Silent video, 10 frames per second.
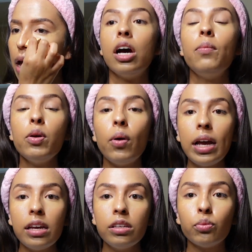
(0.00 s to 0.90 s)
Tell me why
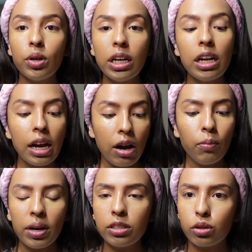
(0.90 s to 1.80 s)
he's reading out
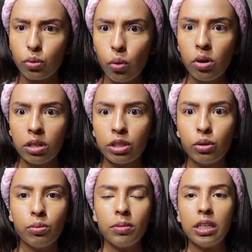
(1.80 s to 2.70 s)
my score
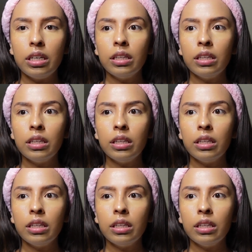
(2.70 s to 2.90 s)
to me.